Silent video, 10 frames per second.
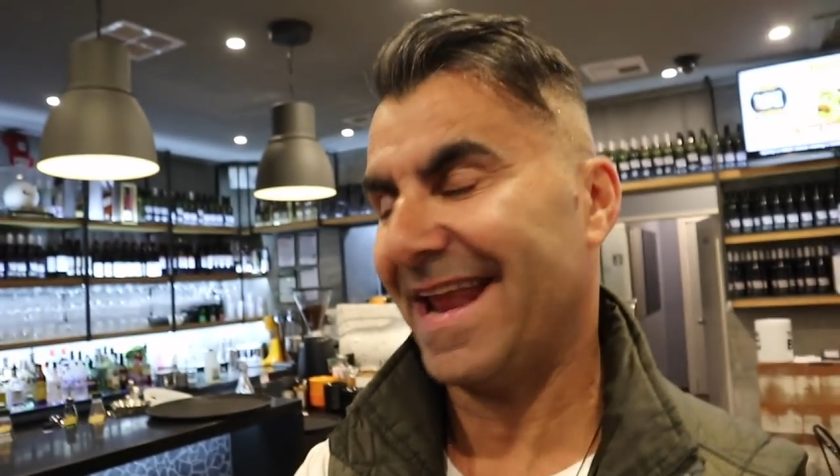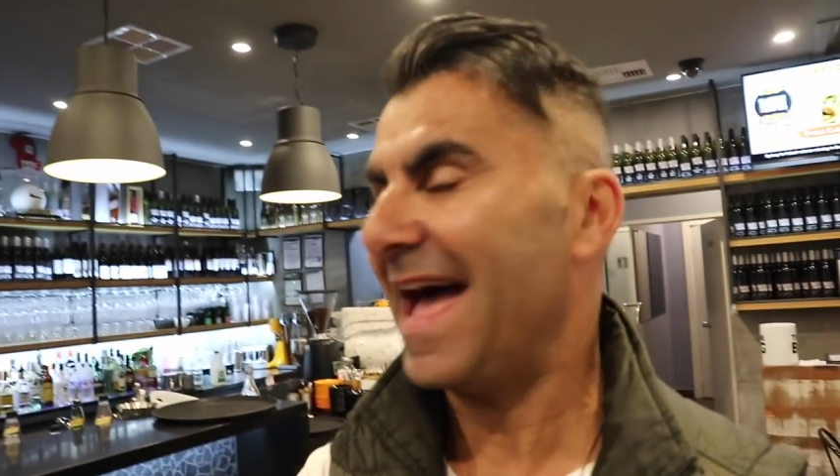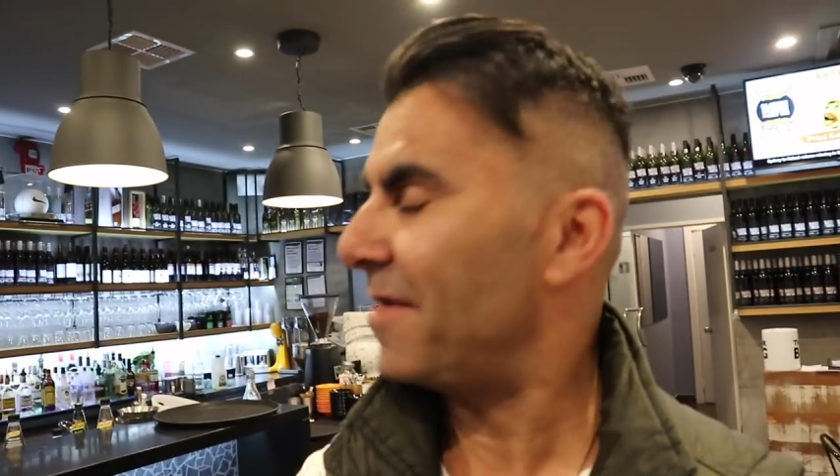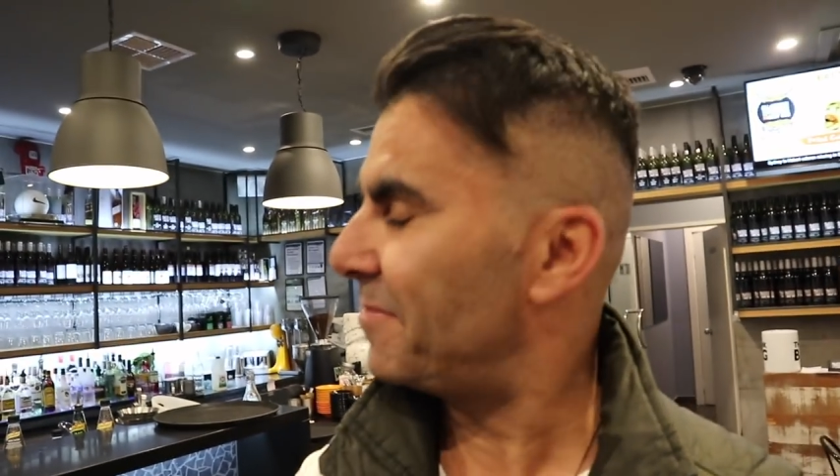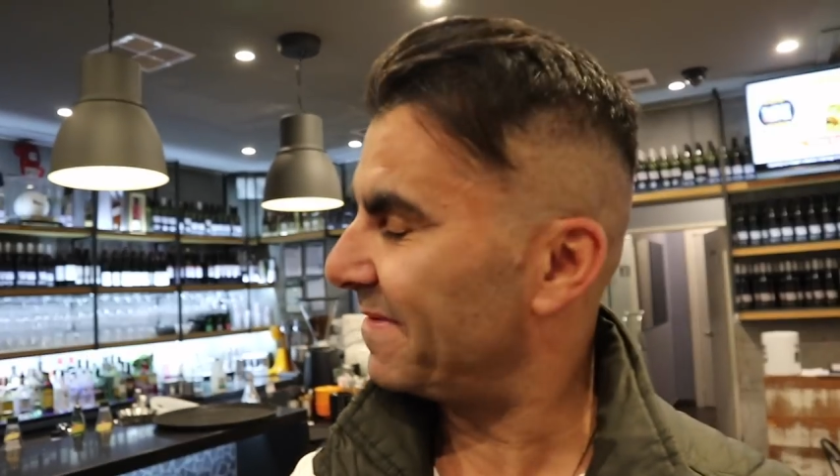one
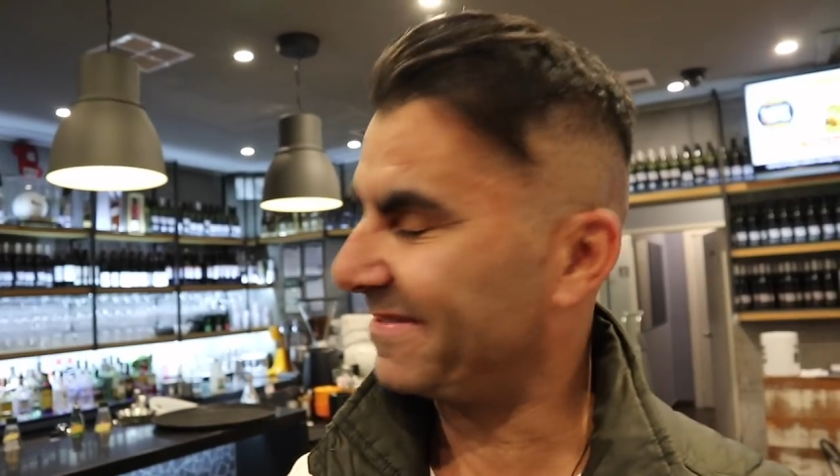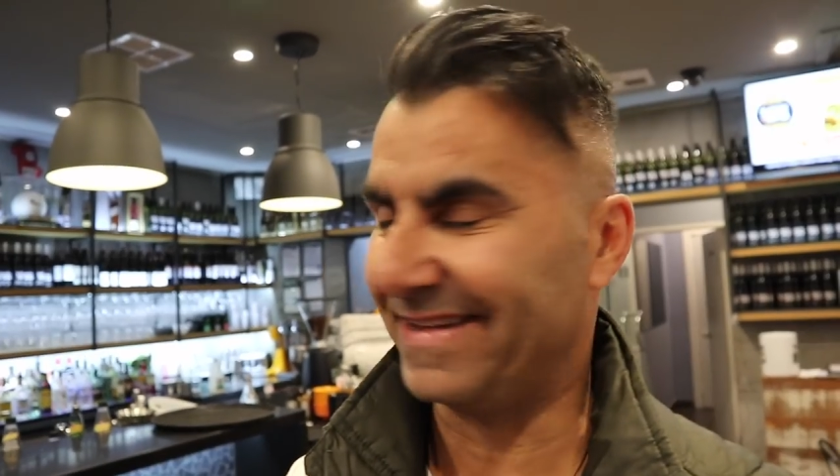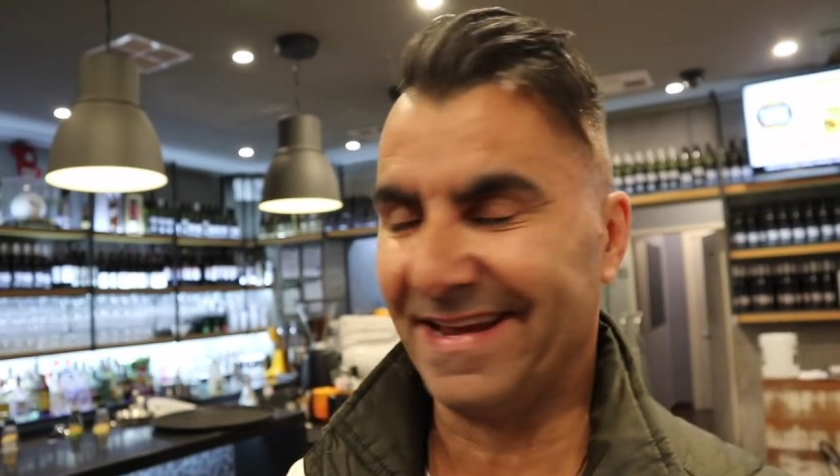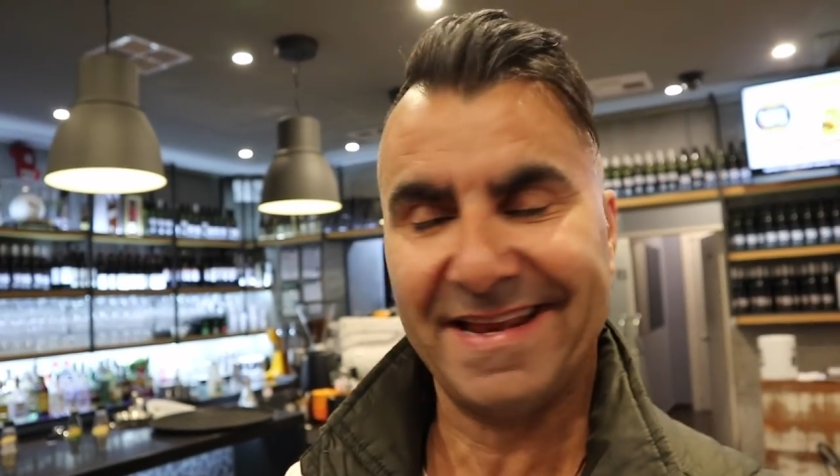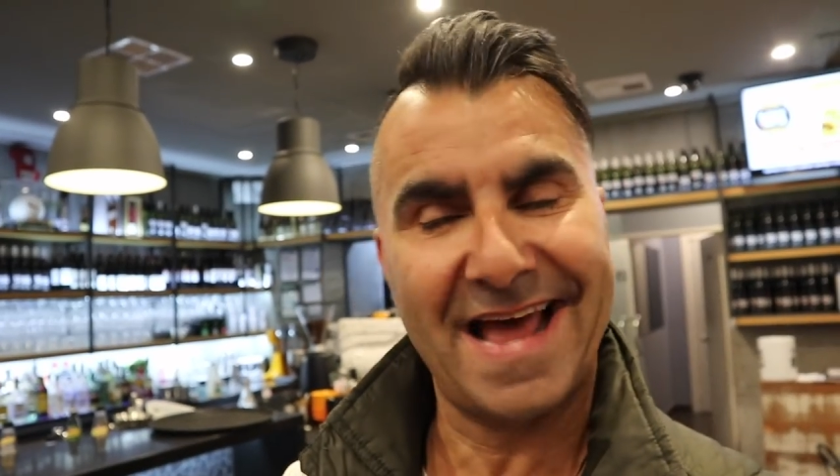hundred
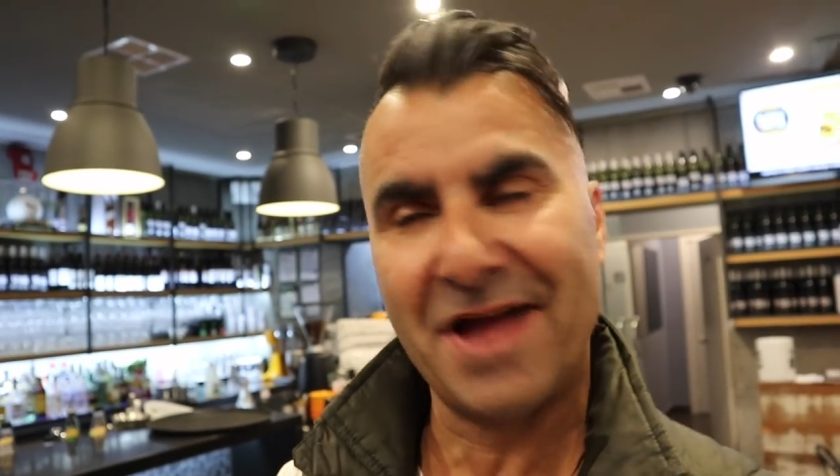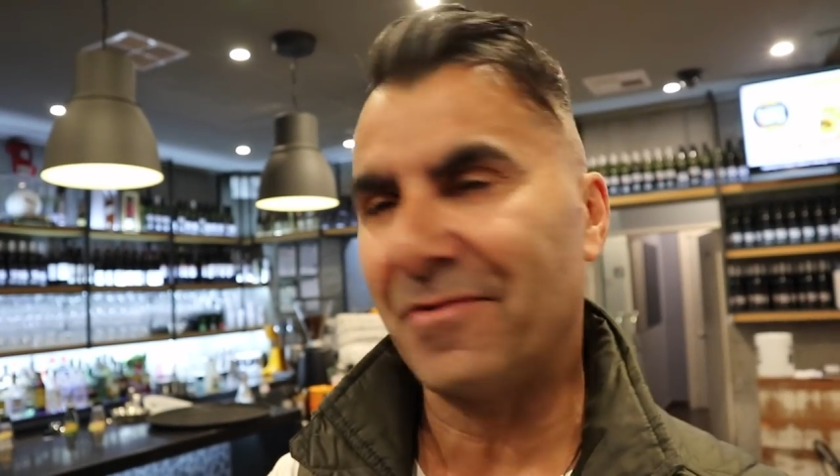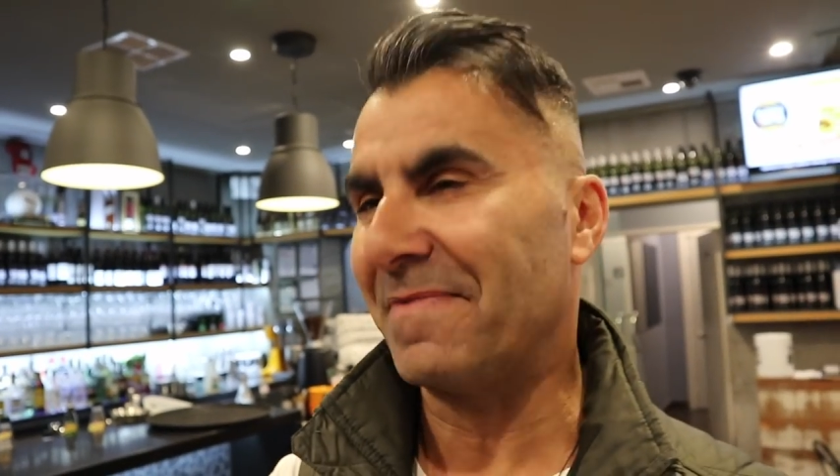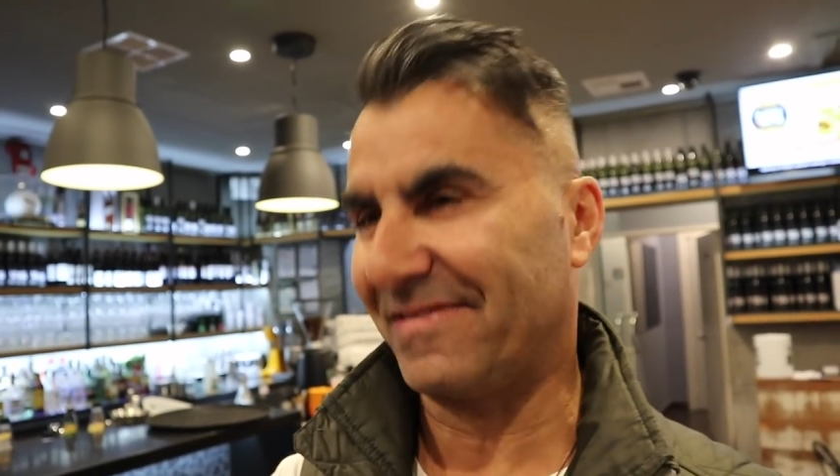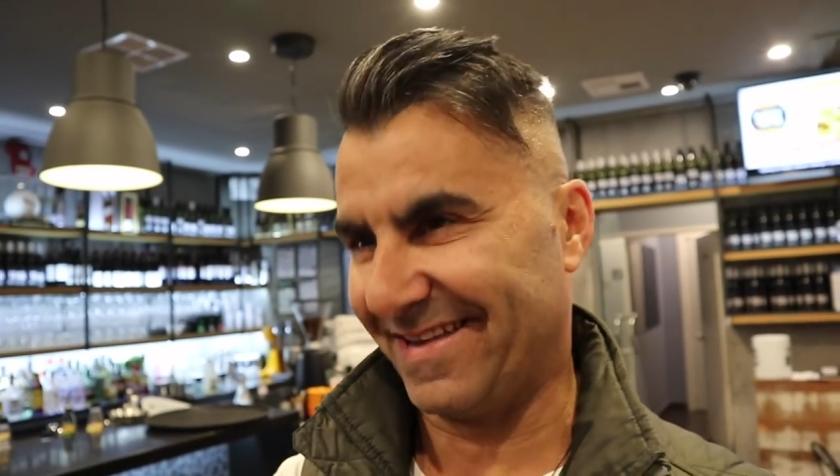percent, one
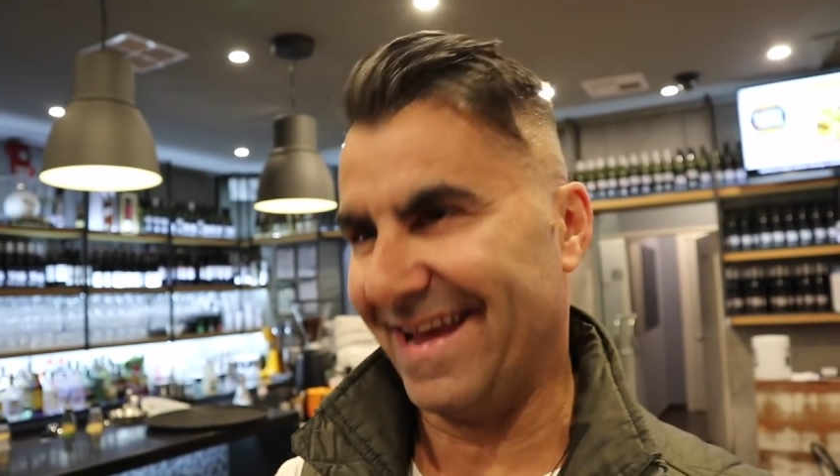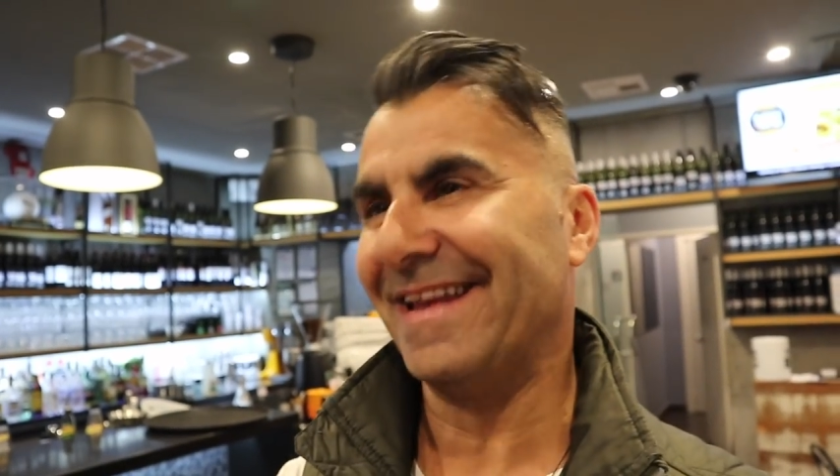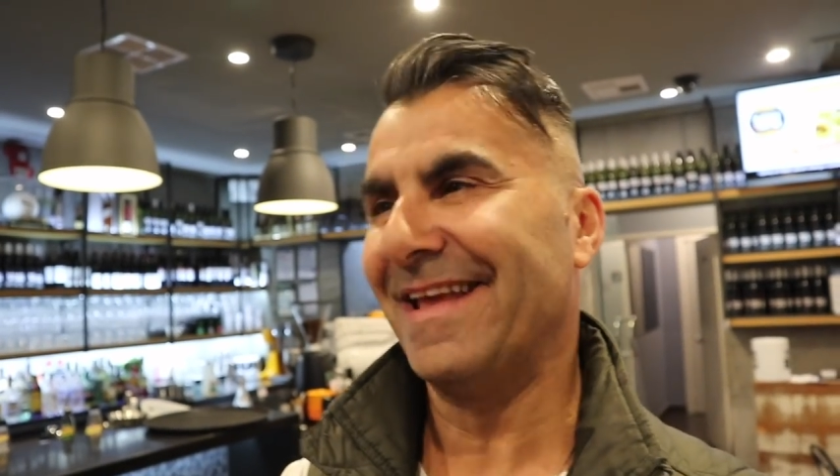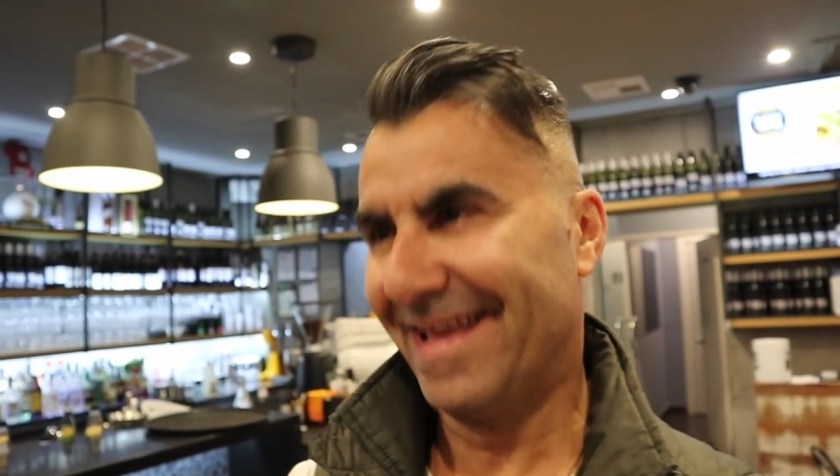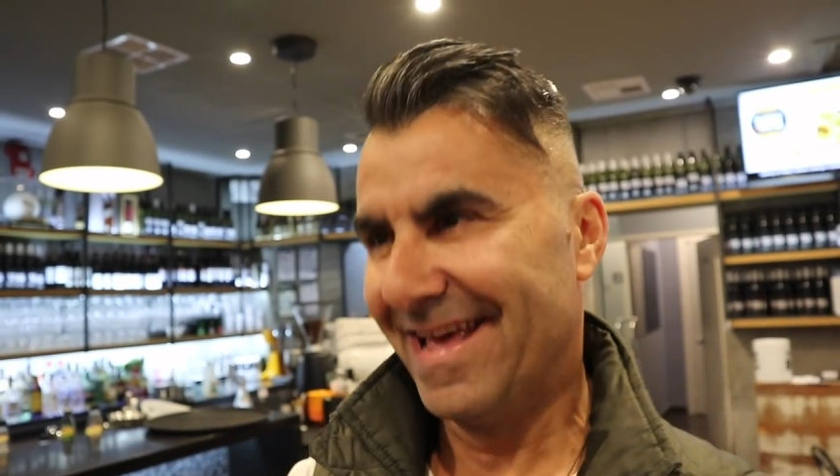hundred percent.